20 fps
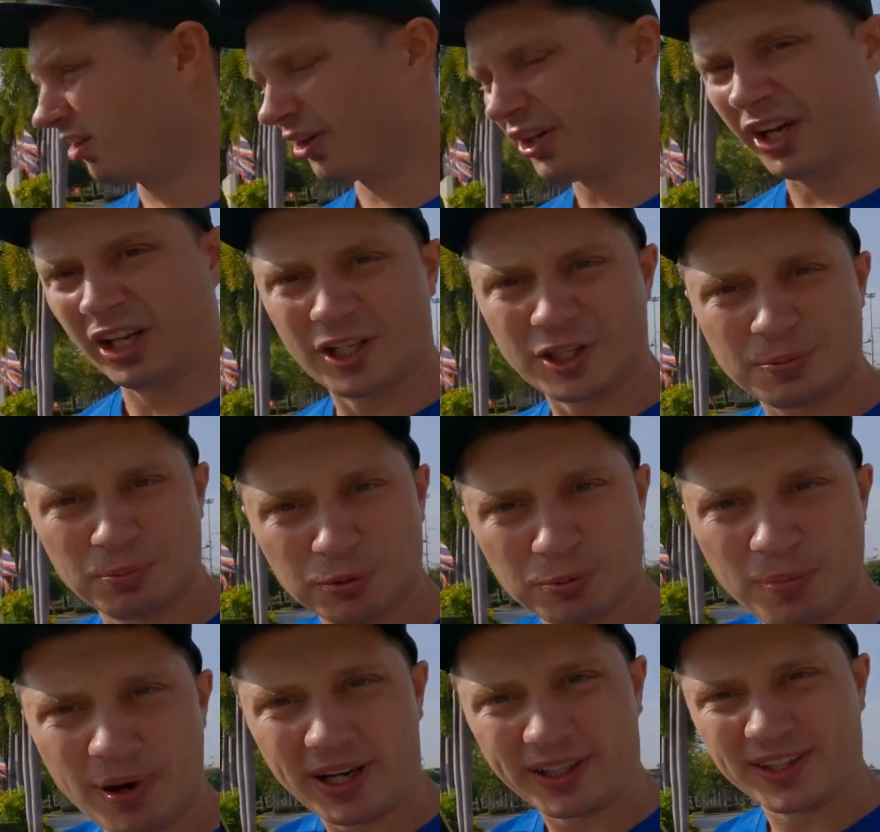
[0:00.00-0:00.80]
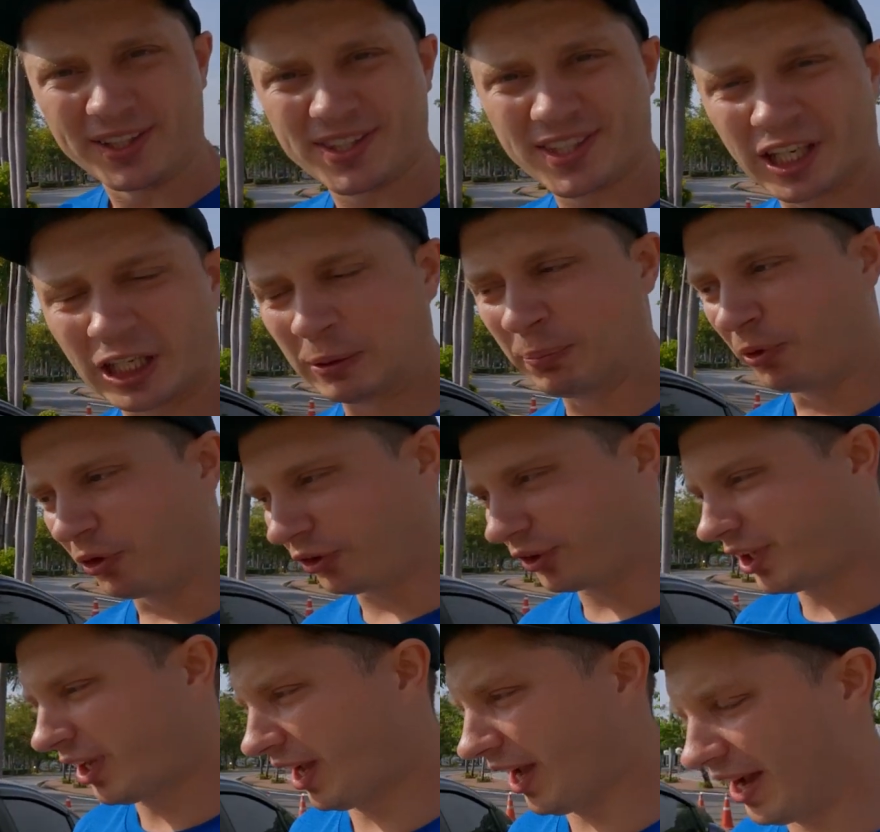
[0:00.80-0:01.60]
Okay, let's put back the
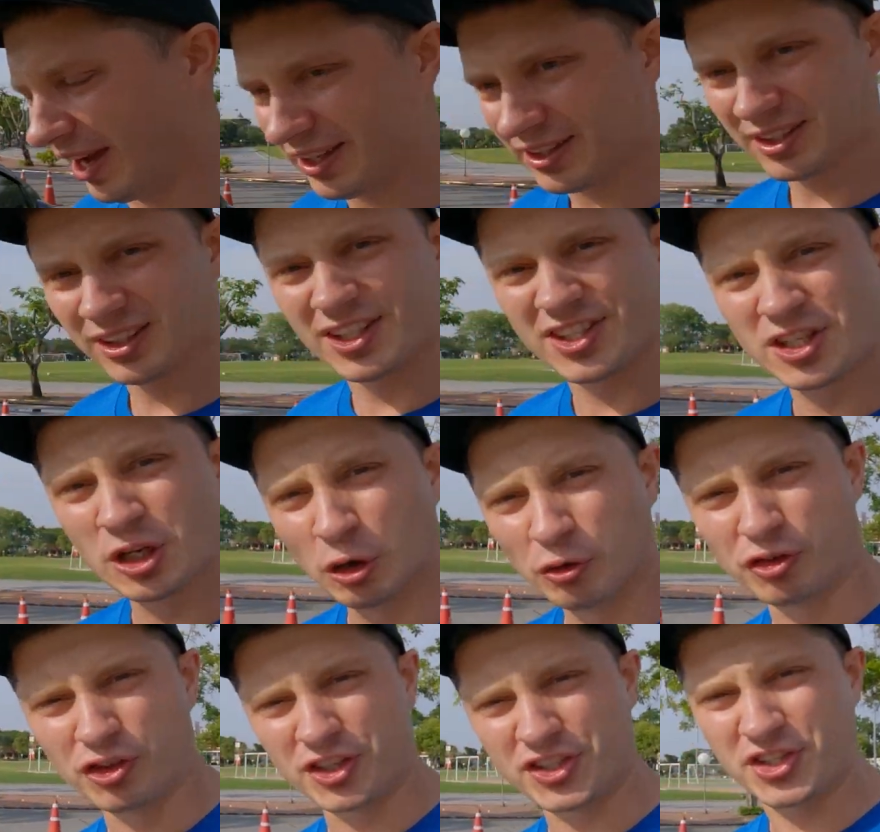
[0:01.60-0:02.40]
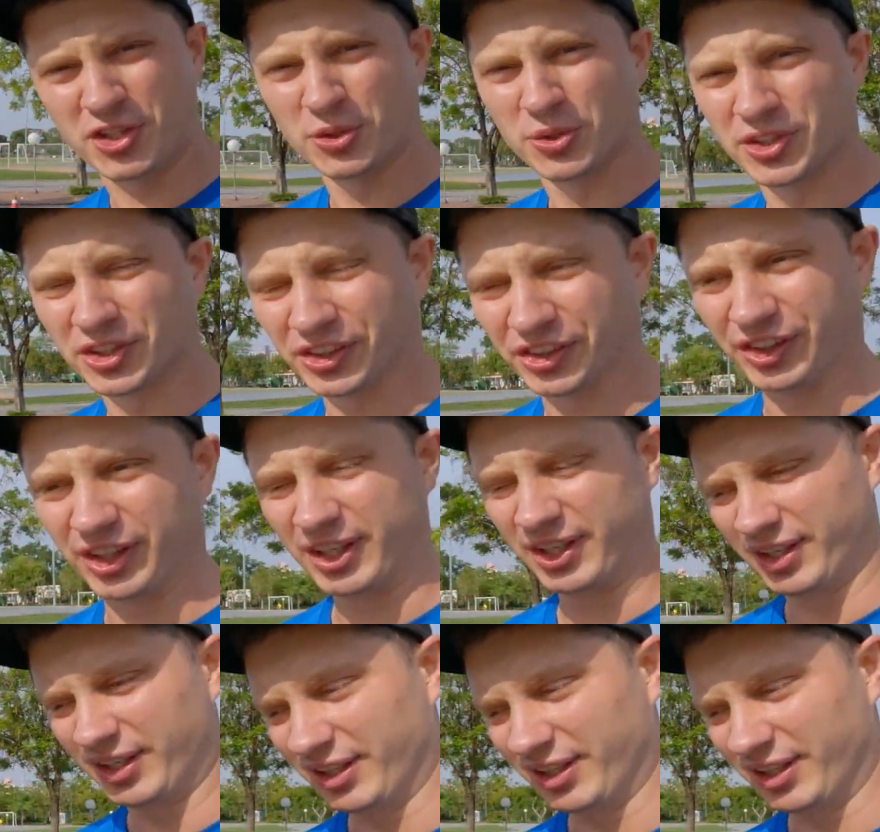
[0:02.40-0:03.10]
skateboard and let's go for a scooter.